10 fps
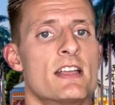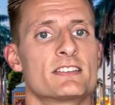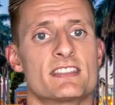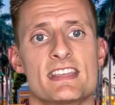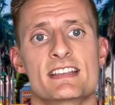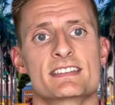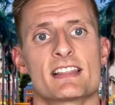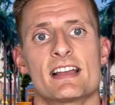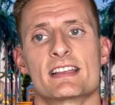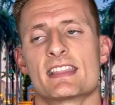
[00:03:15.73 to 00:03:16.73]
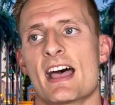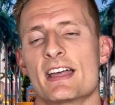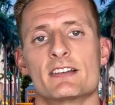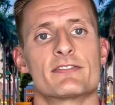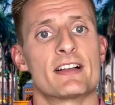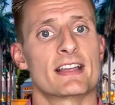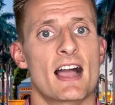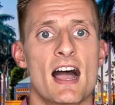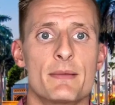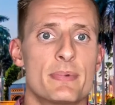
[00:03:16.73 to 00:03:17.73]
to things like that of
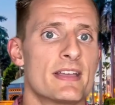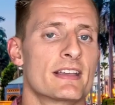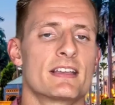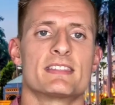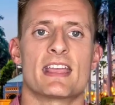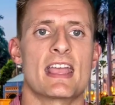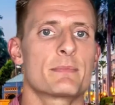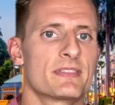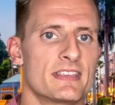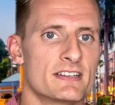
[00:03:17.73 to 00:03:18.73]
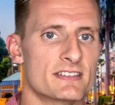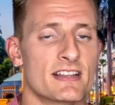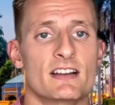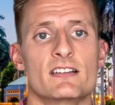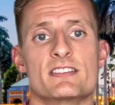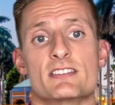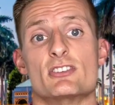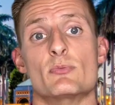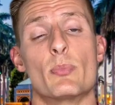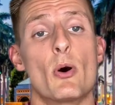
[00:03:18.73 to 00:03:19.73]
like iPick, the amphitheater's there. There's a
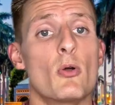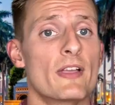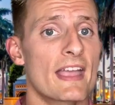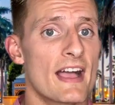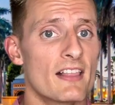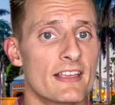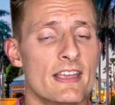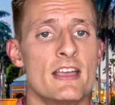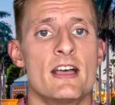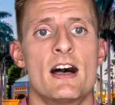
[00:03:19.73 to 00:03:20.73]
new bowling alley.